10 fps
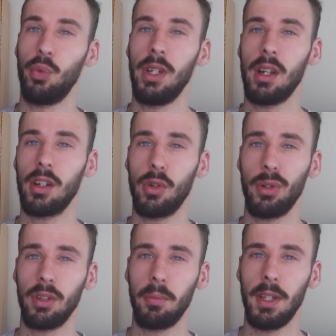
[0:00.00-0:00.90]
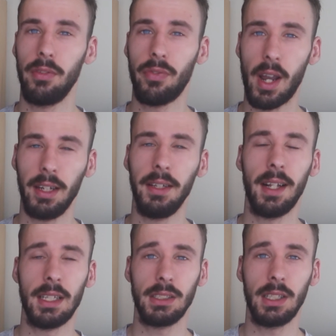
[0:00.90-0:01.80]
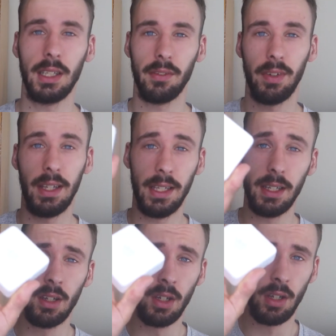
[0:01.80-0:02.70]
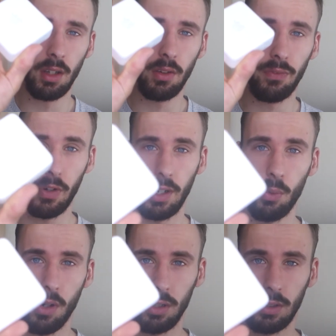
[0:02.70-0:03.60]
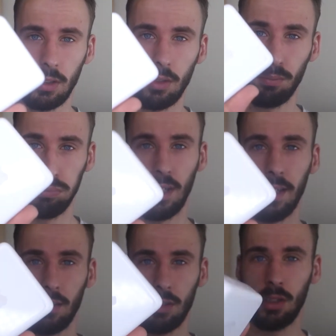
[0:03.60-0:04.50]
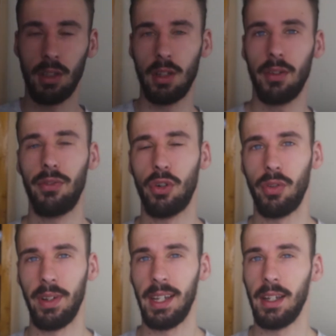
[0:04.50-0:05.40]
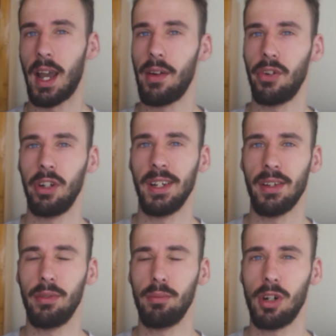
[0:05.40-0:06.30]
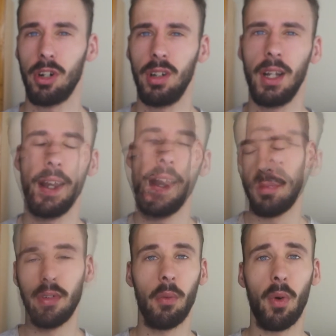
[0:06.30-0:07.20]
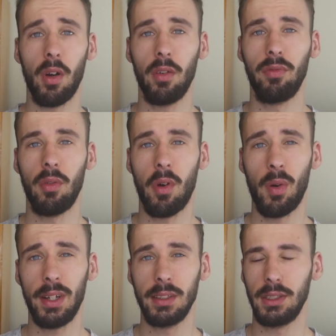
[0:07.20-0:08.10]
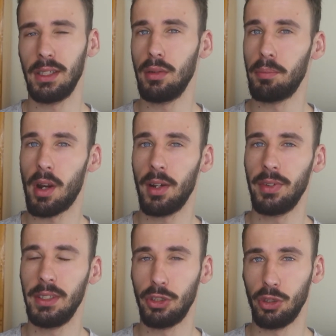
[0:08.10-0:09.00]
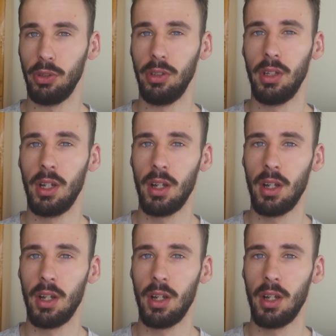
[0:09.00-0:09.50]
we are going to be finally testing the 30-watt brick for the iPhone 11 Pro. From what we can see, comparing the two